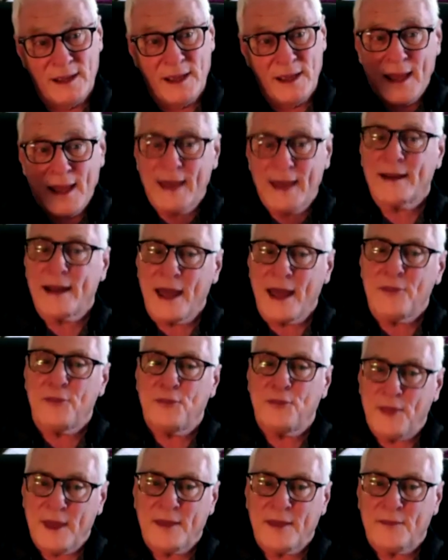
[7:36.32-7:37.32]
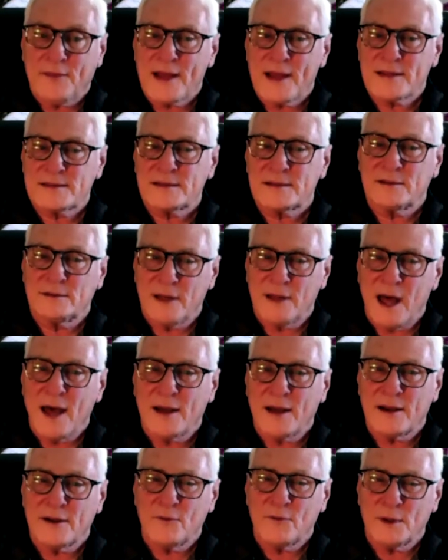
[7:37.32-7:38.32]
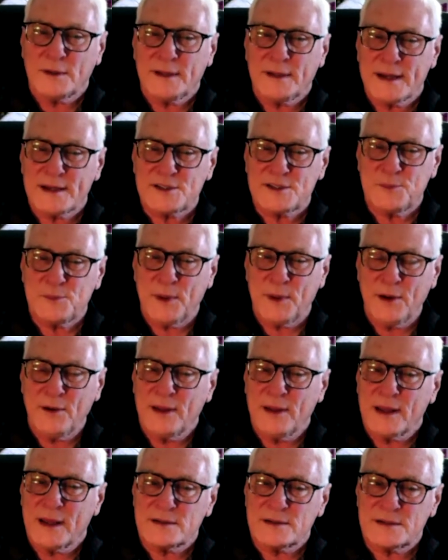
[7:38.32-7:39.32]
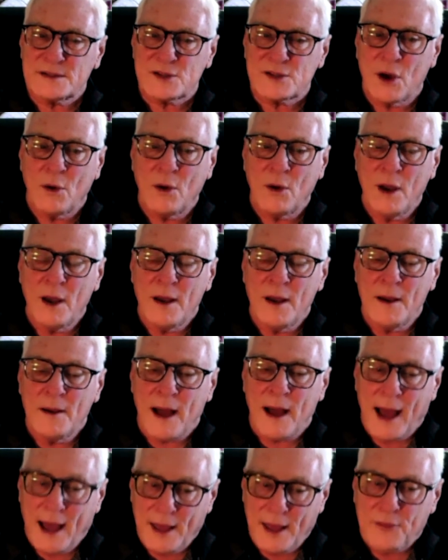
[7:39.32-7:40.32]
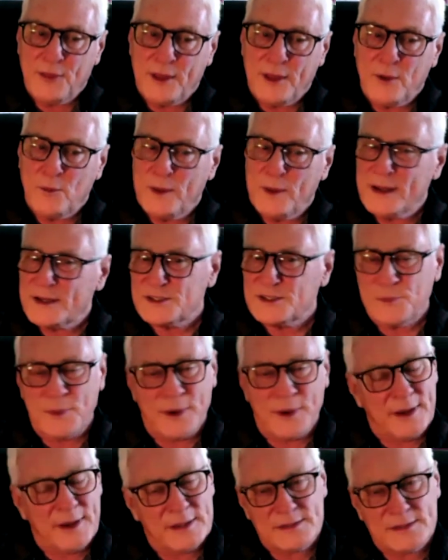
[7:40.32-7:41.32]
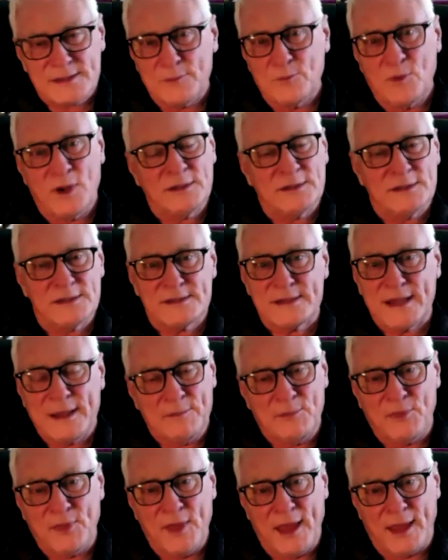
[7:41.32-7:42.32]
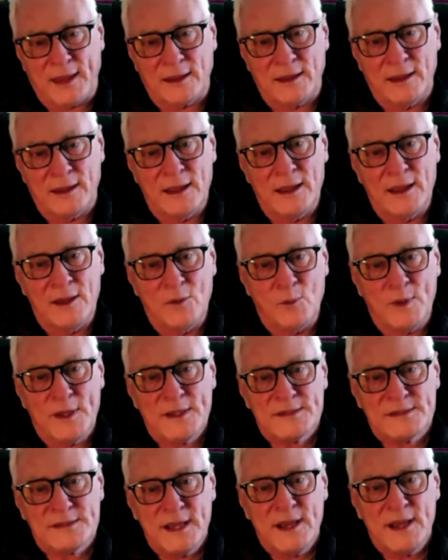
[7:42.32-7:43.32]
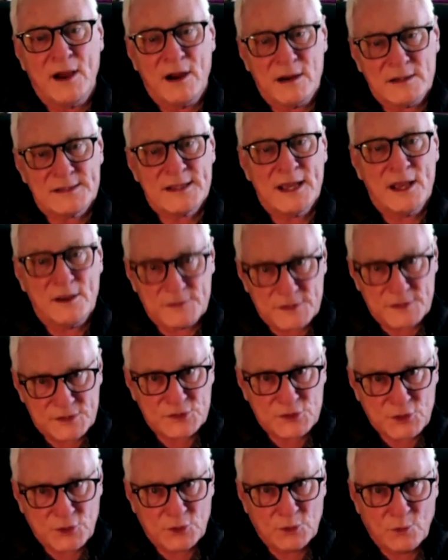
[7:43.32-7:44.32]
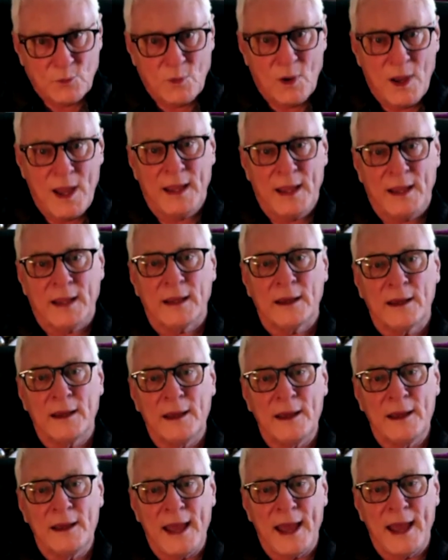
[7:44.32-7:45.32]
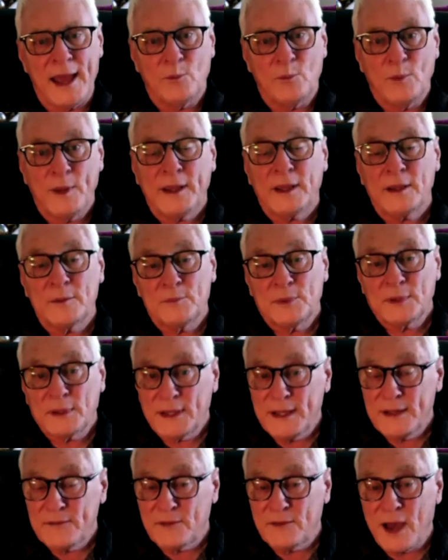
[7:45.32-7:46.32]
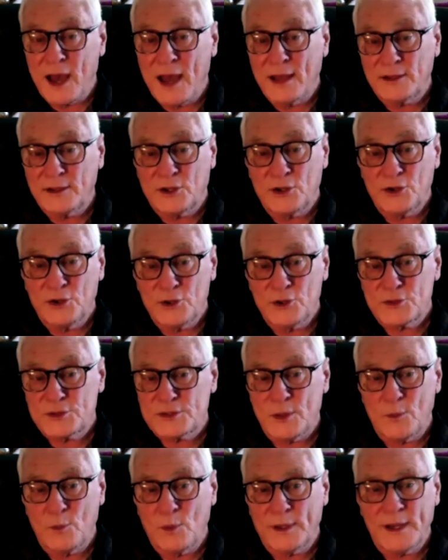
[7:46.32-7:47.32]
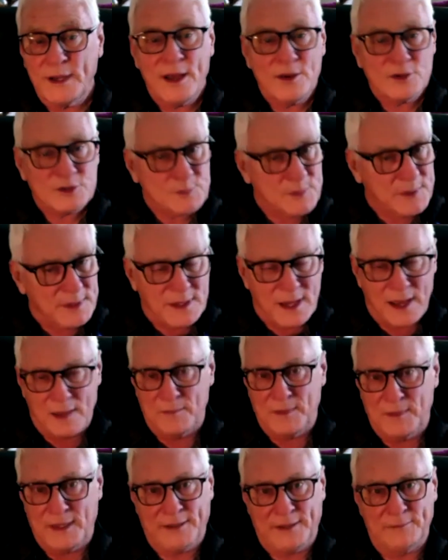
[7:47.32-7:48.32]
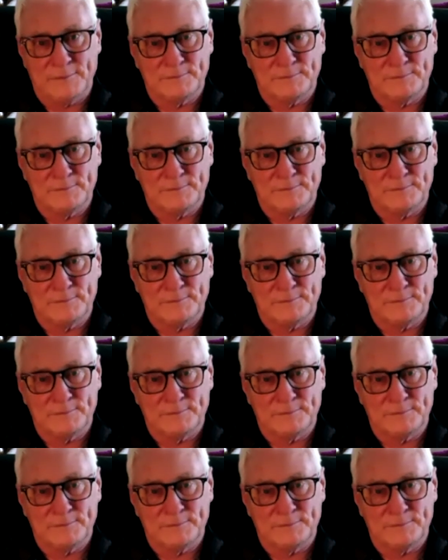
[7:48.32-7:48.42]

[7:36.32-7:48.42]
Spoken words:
And I think that's a lot of what they experience. So I think we experience somewhat the same thing. We see ourselves a certain way, and we can believe God could use someone else, but not me.